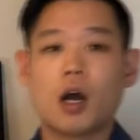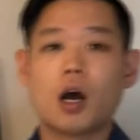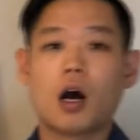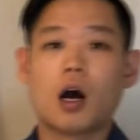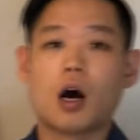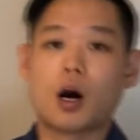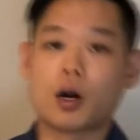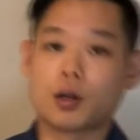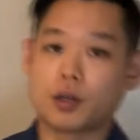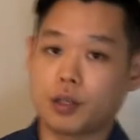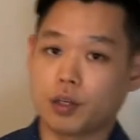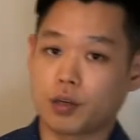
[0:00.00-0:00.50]

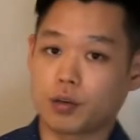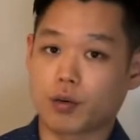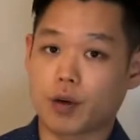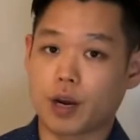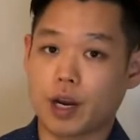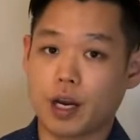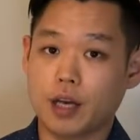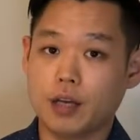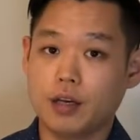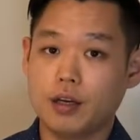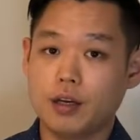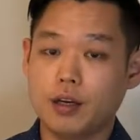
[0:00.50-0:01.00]
On the other
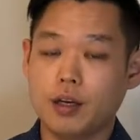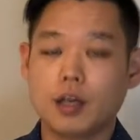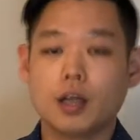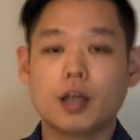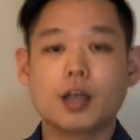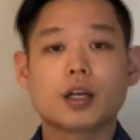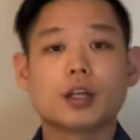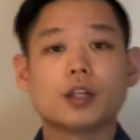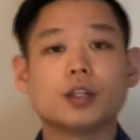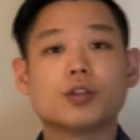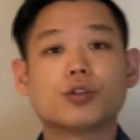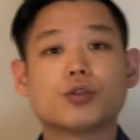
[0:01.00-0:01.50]
hand,
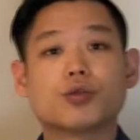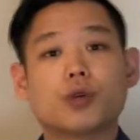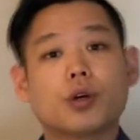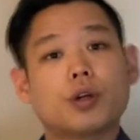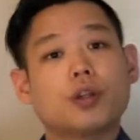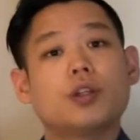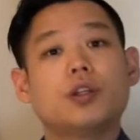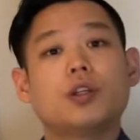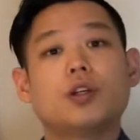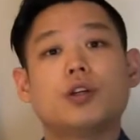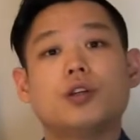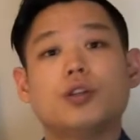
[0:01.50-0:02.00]

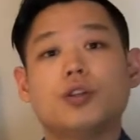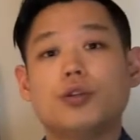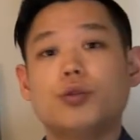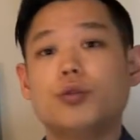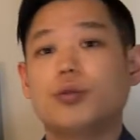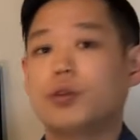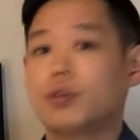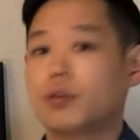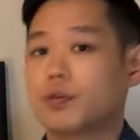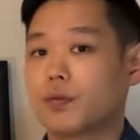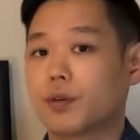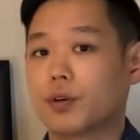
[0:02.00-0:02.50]
constructing a new
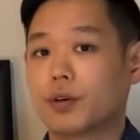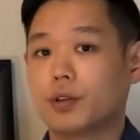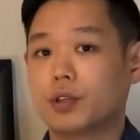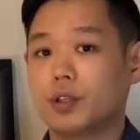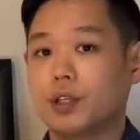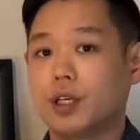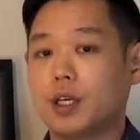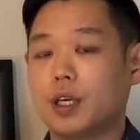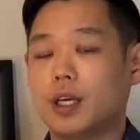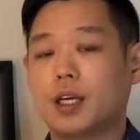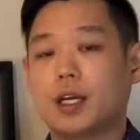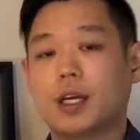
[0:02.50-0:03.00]

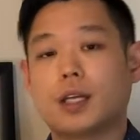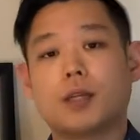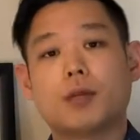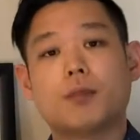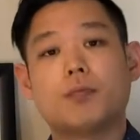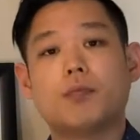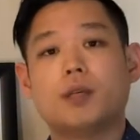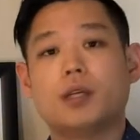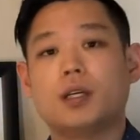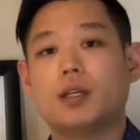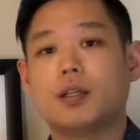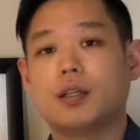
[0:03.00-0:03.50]
university can end
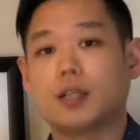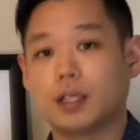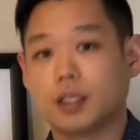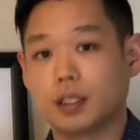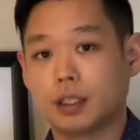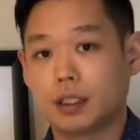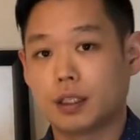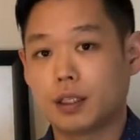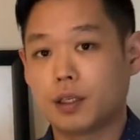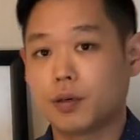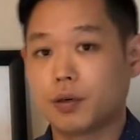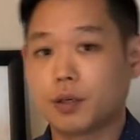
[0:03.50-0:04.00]
up being
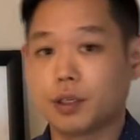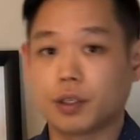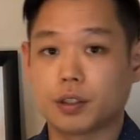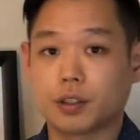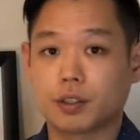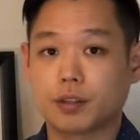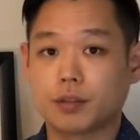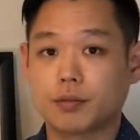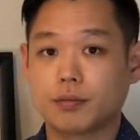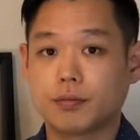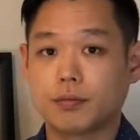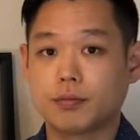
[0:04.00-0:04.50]

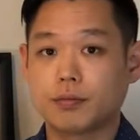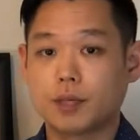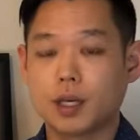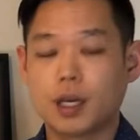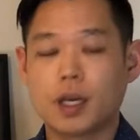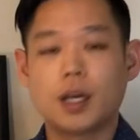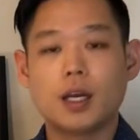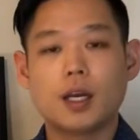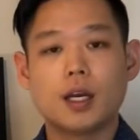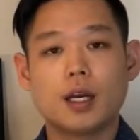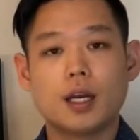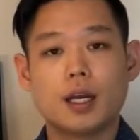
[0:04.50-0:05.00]
deleterious.
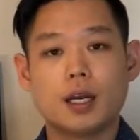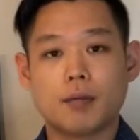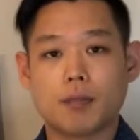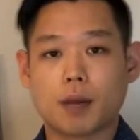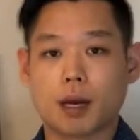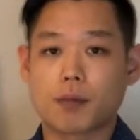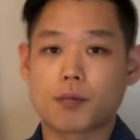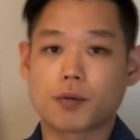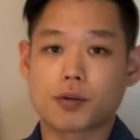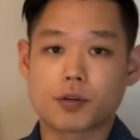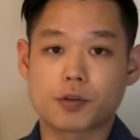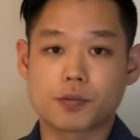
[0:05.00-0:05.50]
In
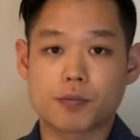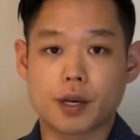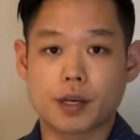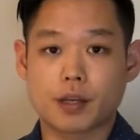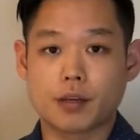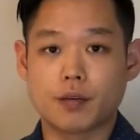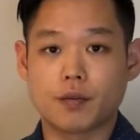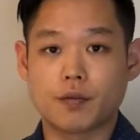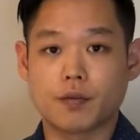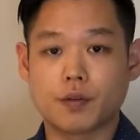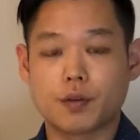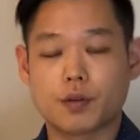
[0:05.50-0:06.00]
my
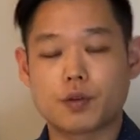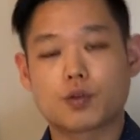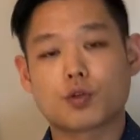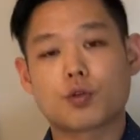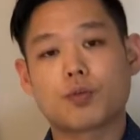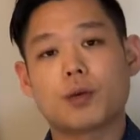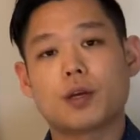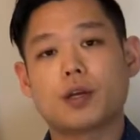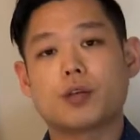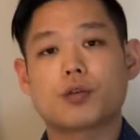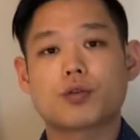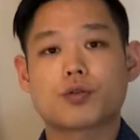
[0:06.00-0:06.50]
perspective, this
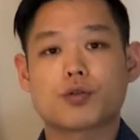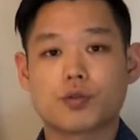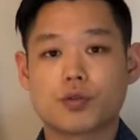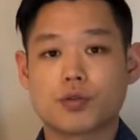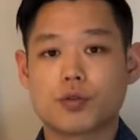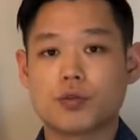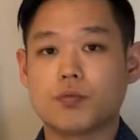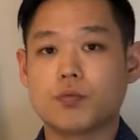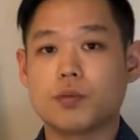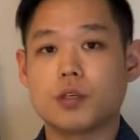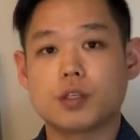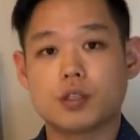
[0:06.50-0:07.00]
remains true
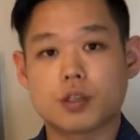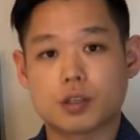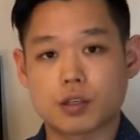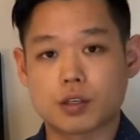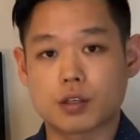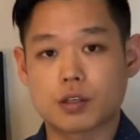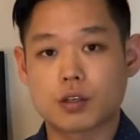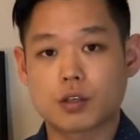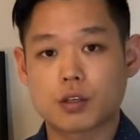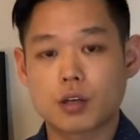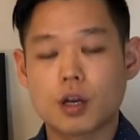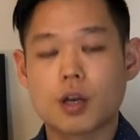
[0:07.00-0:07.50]
to me
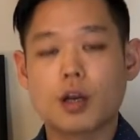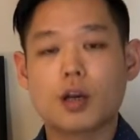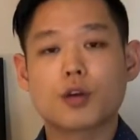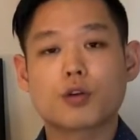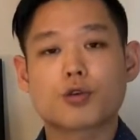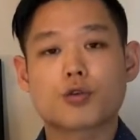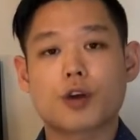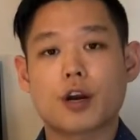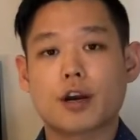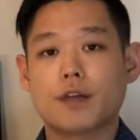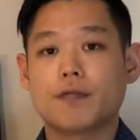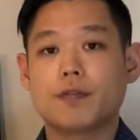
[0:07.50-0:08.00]
since
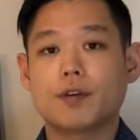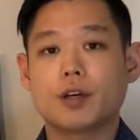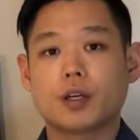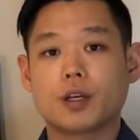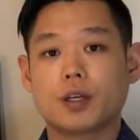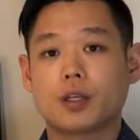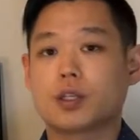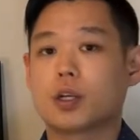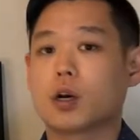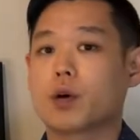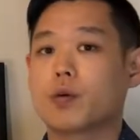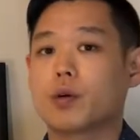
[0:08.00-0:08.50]
traffic
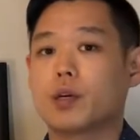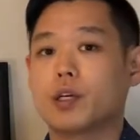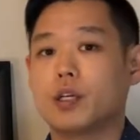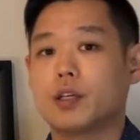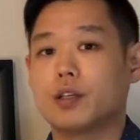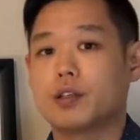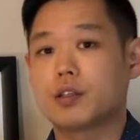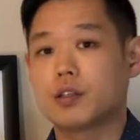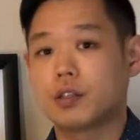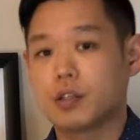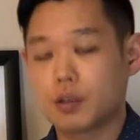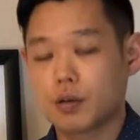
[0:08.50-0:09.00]
is already
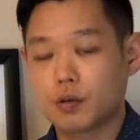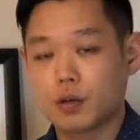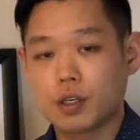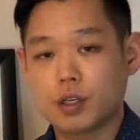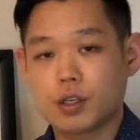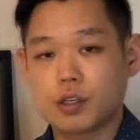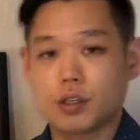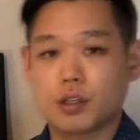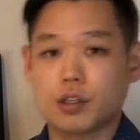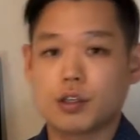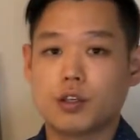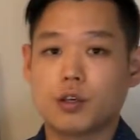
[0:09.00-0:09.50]
a
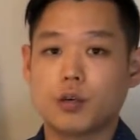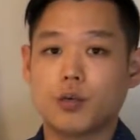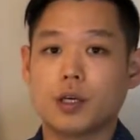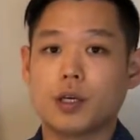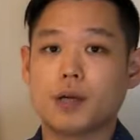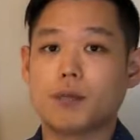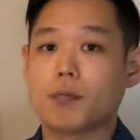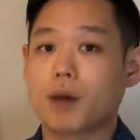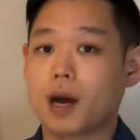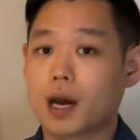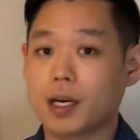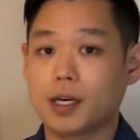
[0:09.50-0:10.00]
serious issue
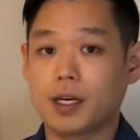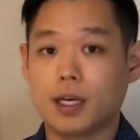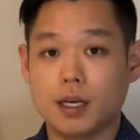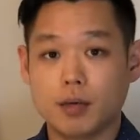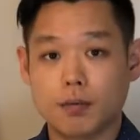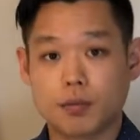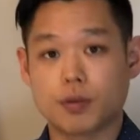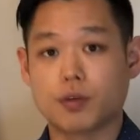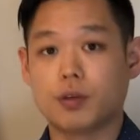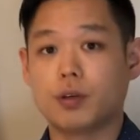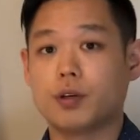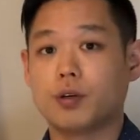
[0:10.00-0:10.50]
in my
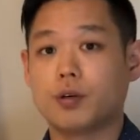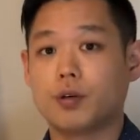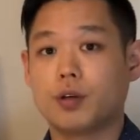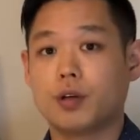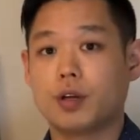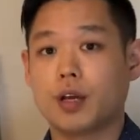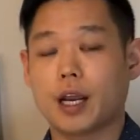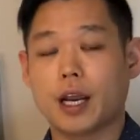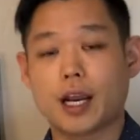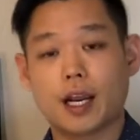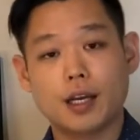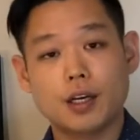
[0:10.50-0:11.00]
neighborhood,
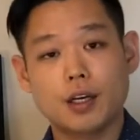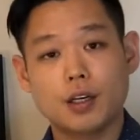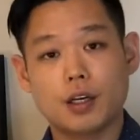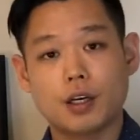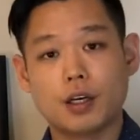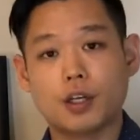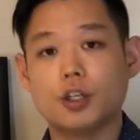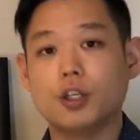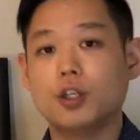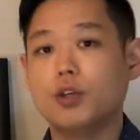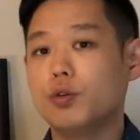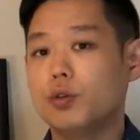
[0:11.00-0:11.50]
and
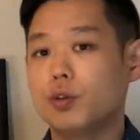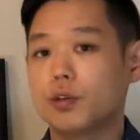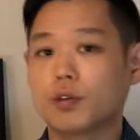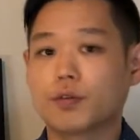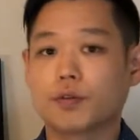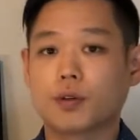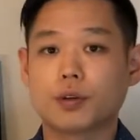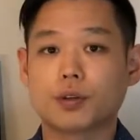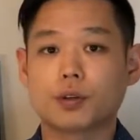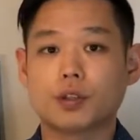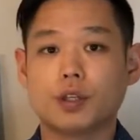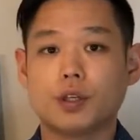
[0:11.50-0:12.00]
a new
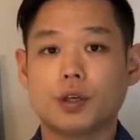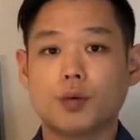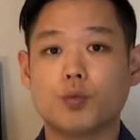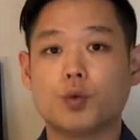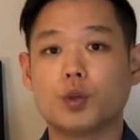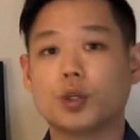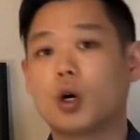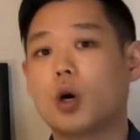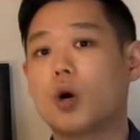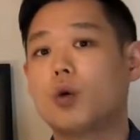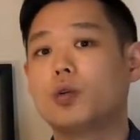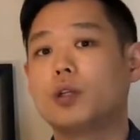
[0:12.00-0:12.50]
university
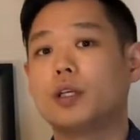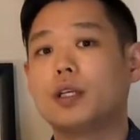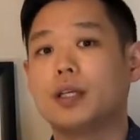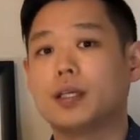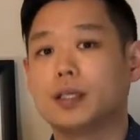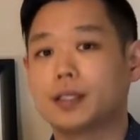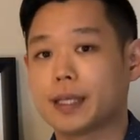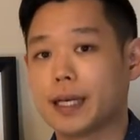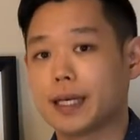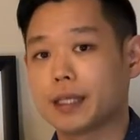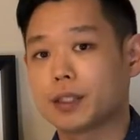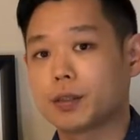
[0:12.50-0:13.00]
would only
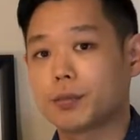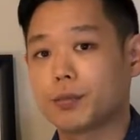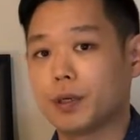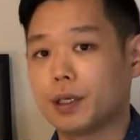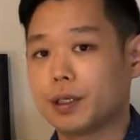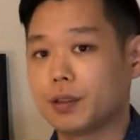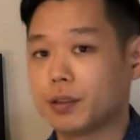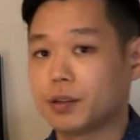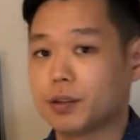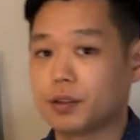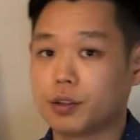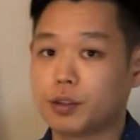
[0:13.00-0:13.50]

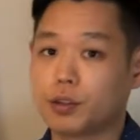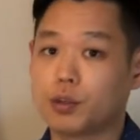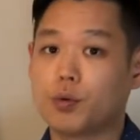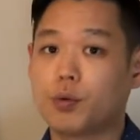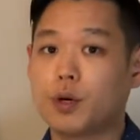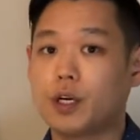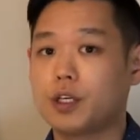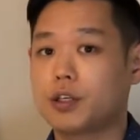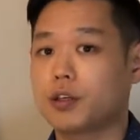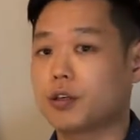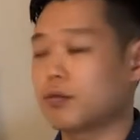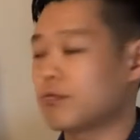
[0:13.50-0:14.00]
exacerbate the
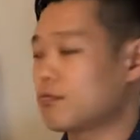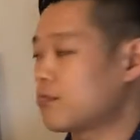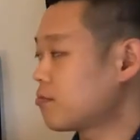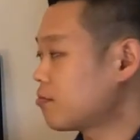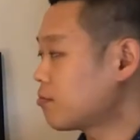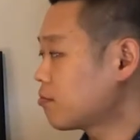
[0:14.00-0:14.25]
situation.